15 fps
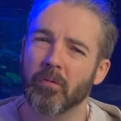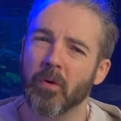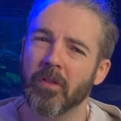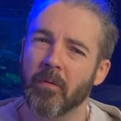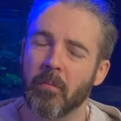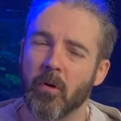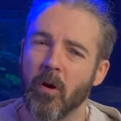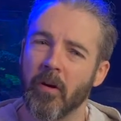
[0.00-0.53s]
with
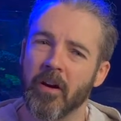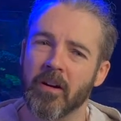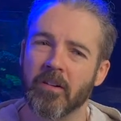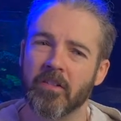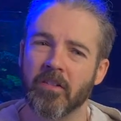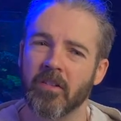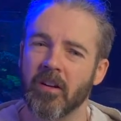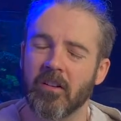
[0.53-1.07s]
the
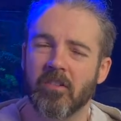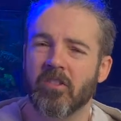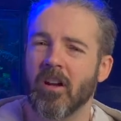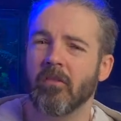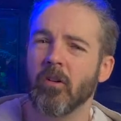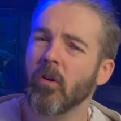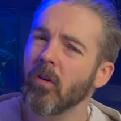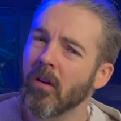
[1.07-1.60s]
product in
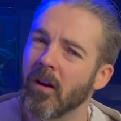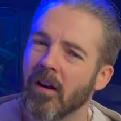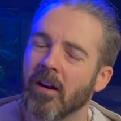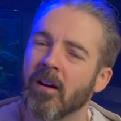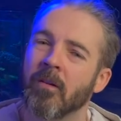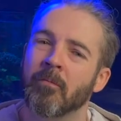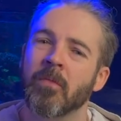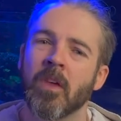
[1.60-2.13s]

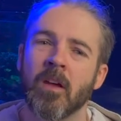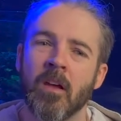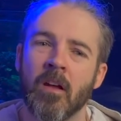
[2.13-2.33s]
general.